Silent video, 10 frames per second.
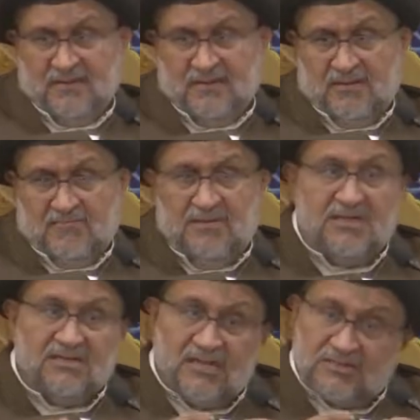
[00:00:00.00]
But
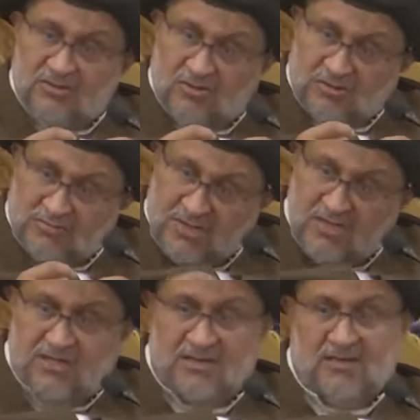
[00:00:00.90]
it does not
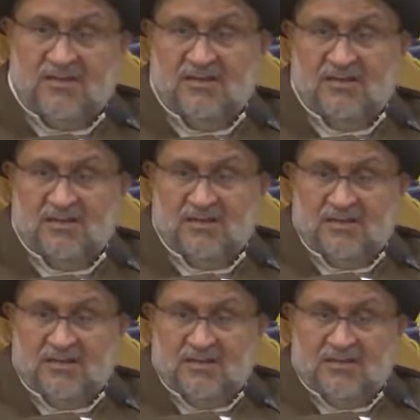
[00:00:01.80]
mean
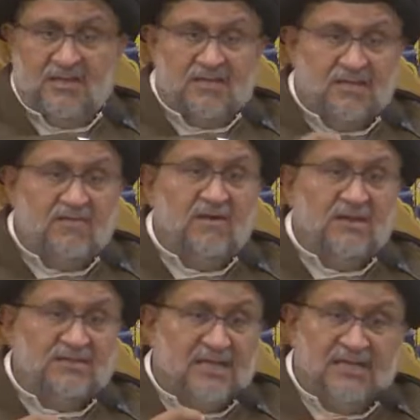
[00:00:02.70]
that he
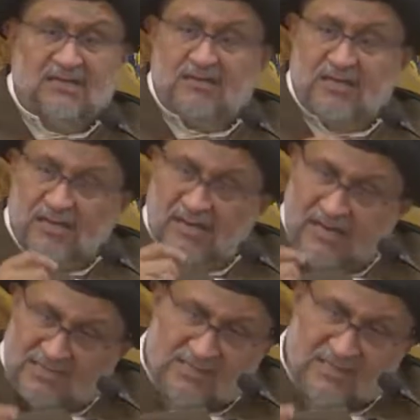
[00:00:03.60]
was anything
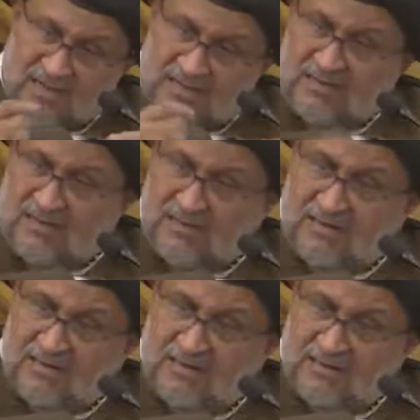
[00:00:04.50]
less than
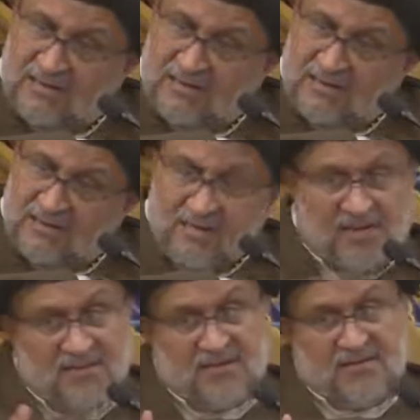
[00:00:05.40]

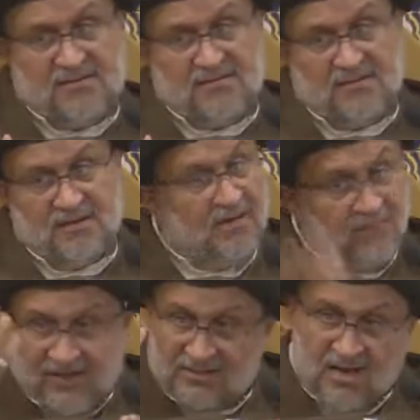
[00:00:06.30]
Khidr, in
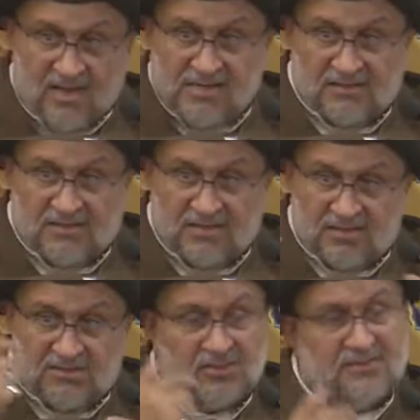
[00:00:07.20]
fact, higher than
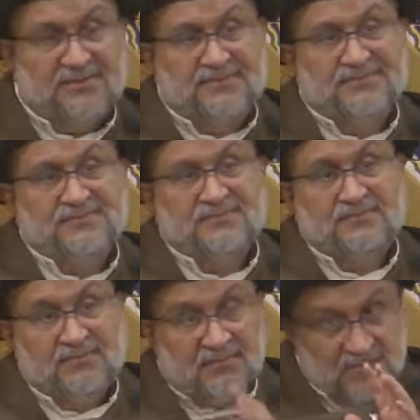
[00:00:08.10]
Khidr.
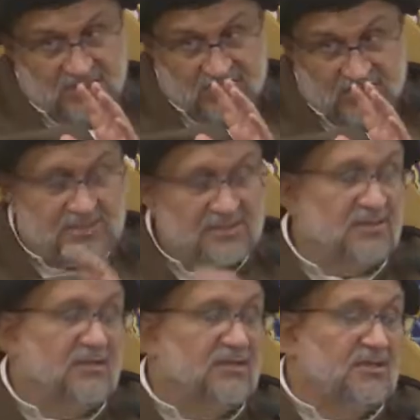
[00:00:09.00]
This was
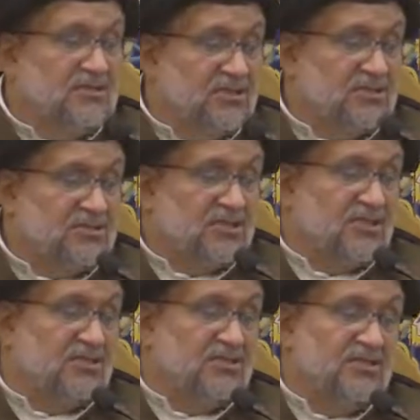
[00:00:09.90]
yesterday
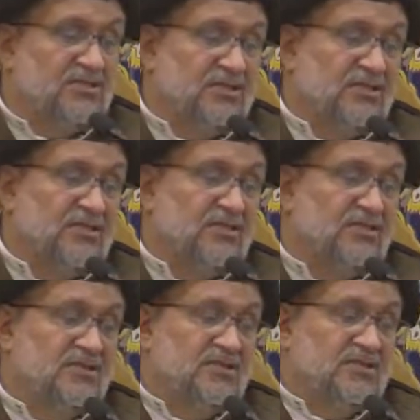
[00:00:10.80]
in detail
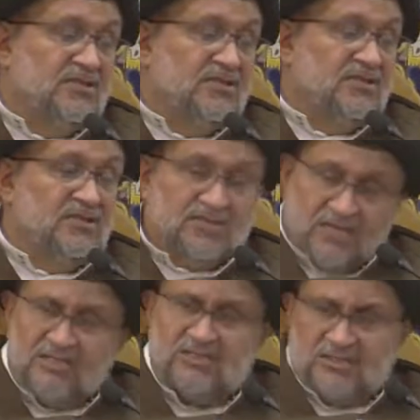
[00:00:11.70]
discussed.